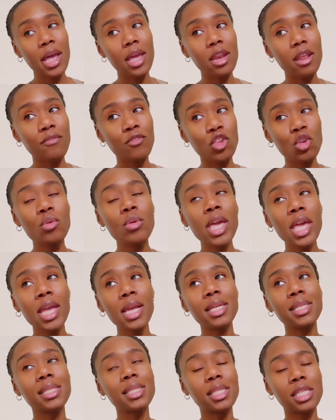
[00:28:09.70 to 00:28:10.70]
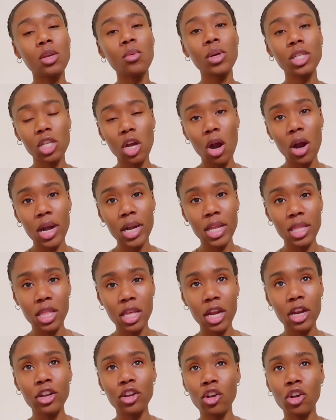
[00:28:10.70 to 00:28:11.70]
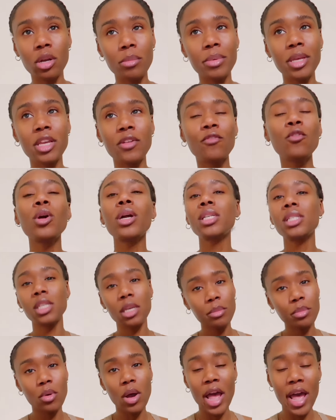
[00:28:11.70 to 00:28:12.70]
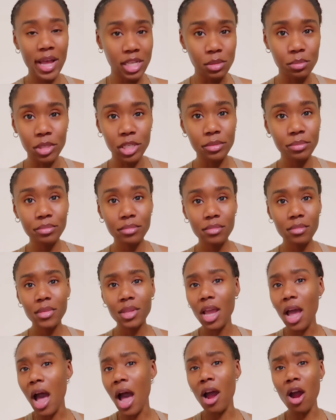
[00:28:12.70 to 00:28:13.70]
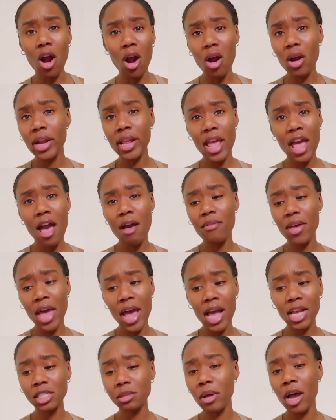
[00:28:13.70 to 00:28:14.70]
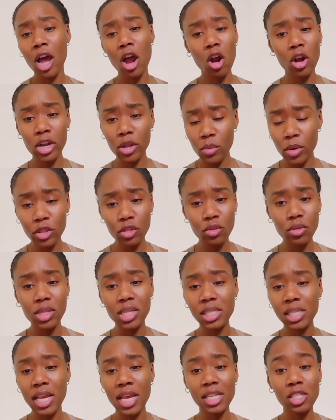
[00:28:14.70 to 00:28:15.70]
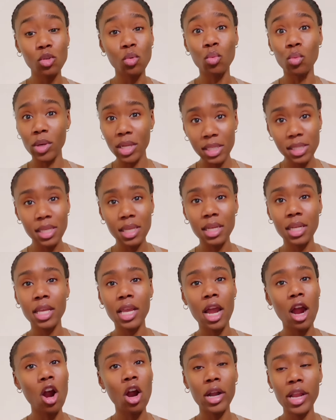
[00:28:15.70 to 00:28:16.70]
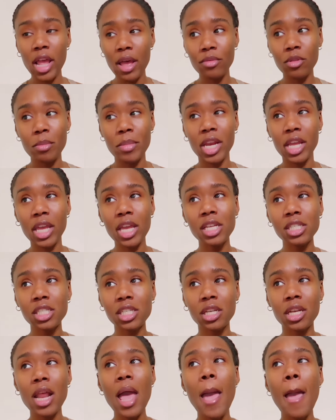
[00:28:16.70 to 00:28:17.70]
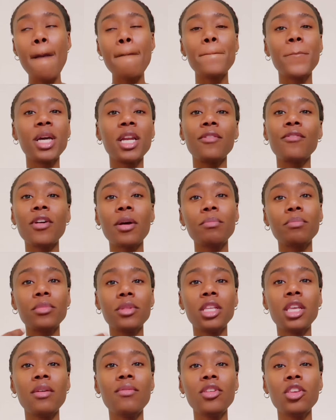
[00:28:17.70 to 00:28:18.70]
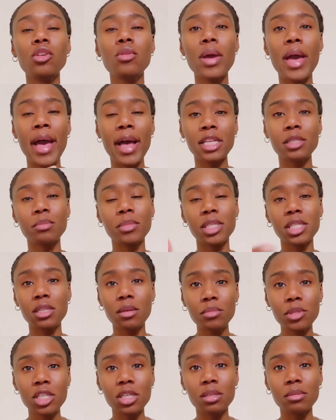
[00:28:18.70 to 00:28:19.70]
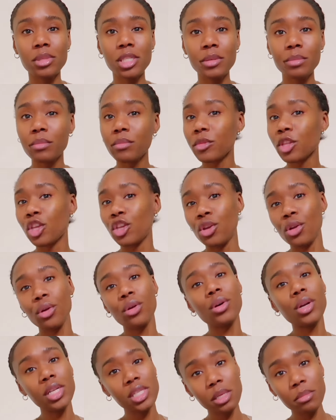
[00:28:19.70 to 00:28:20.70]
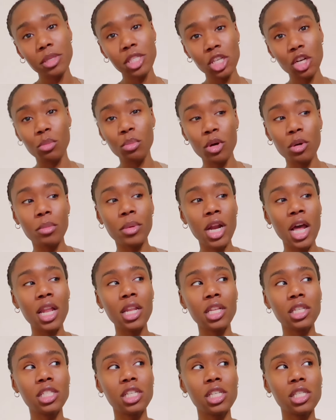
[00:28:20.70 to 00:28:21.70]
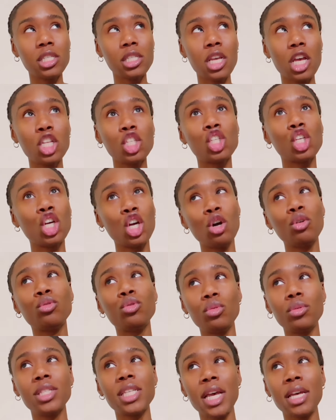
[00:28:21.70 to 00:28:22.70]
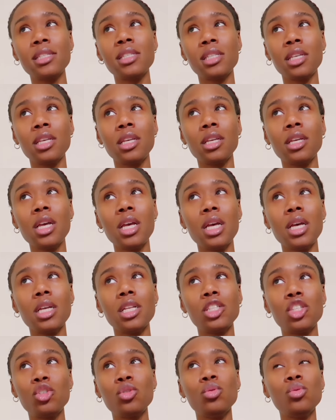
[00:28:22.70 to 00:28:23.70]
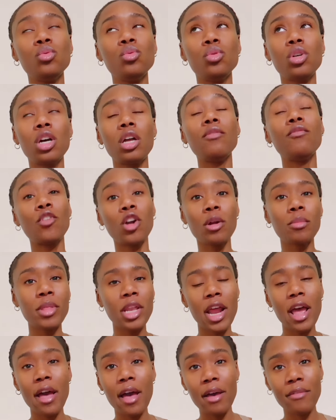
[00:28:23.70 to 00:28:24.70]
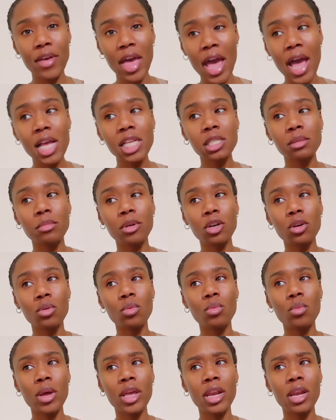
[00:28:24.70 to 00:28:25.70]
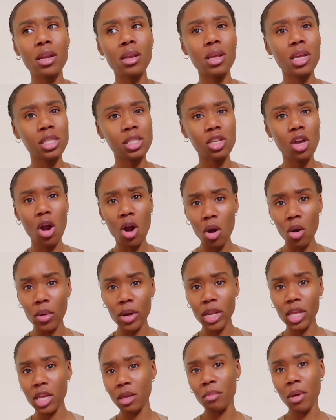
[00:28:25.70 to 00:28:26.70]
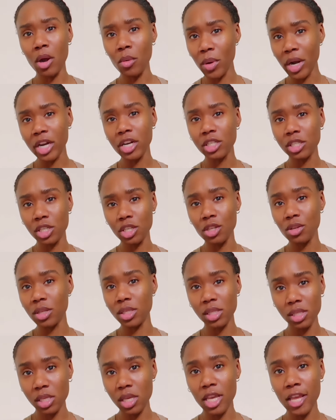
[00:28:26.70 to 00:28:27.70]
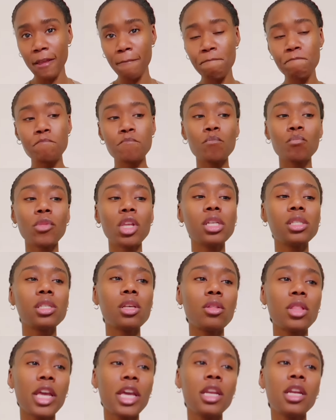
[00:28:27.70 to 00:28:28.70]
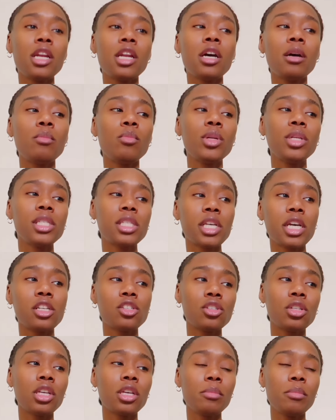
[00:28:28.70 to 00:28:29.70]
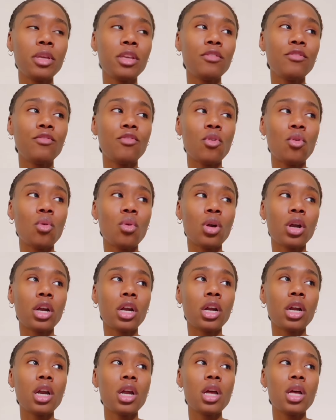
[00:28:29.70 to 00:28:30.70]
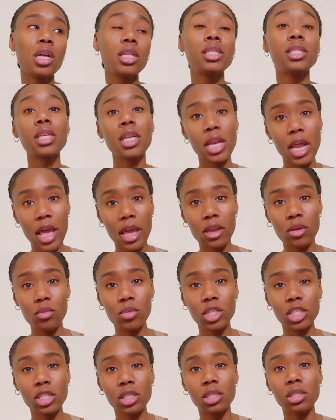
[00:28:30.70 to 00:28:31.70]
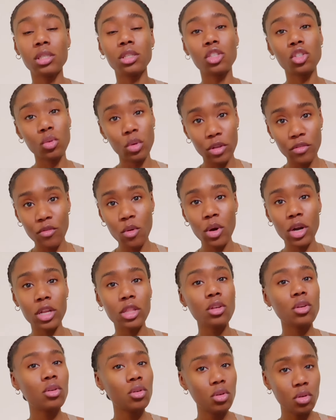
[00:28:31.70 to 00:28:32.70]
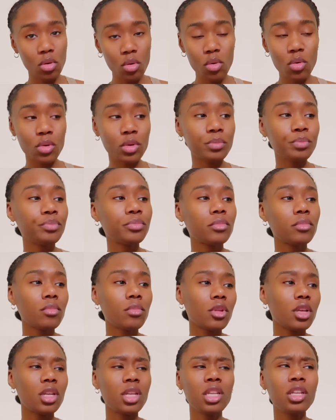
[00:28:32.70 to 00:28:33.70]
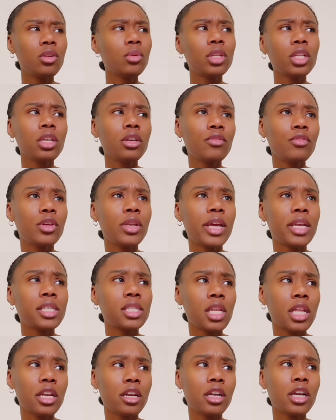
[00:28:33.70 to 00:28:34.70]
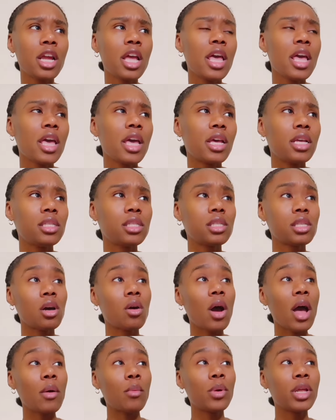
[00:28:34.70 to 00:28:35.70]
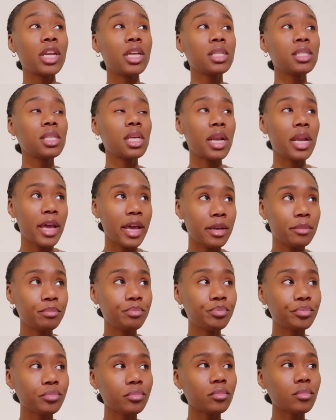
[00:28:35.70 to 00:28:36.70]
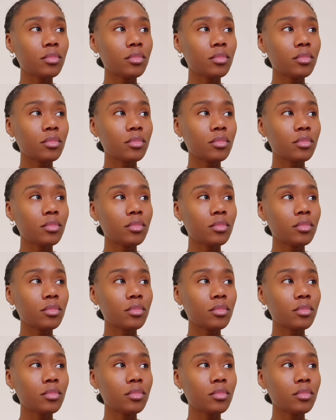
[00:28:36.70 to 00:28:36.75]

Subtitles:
And if you can't see what's already there, you're going to be, for example, asthma. I already have asthma. I already went through the test recently. I already have the medication. But if I'm giving you asthma symptoms, you're going to send me to the pulmonologist to go through testing to confirm that I have asthma when it's already in my records and you can see it. So they ended up rescheduling me for today, which is the 24th. Cool. Literally a few days later. And so I went in today